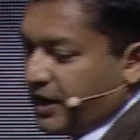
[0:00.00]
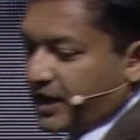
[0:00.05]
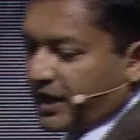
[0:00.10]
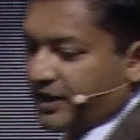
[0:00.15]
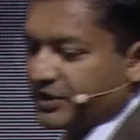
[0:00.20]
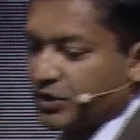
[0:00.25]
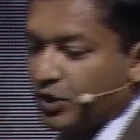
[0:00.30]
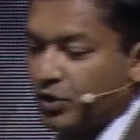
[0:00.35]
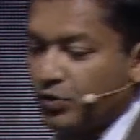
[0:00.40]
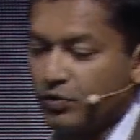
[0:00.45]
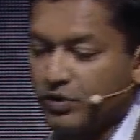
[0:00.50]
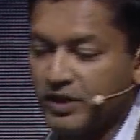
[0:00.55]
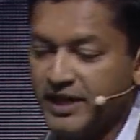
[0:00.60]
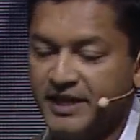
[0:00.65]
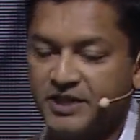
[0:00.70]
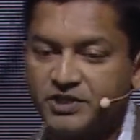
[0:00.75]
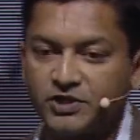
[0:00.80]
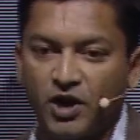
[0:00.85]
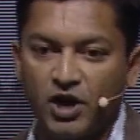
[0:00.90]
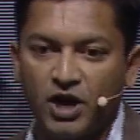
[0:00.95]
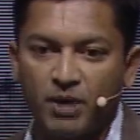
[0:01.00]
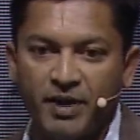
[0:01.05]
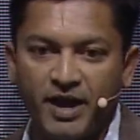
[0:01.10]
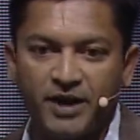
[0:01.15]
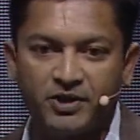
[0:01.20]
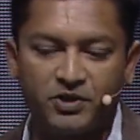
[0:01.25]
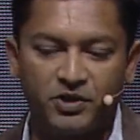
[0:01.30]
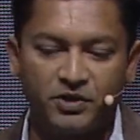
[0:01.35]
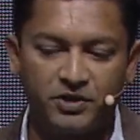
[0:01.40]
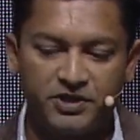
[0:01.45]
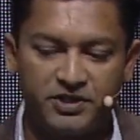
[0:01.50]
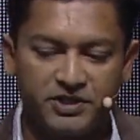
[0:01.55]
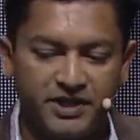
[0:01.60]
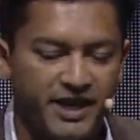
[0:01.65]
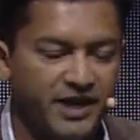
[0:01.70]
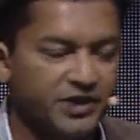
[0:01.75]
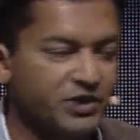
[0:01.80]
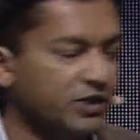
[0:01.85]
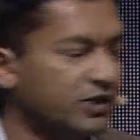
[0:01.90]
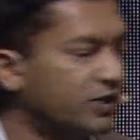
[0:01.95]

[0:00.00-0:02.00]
And so Lean Startup entered the stage in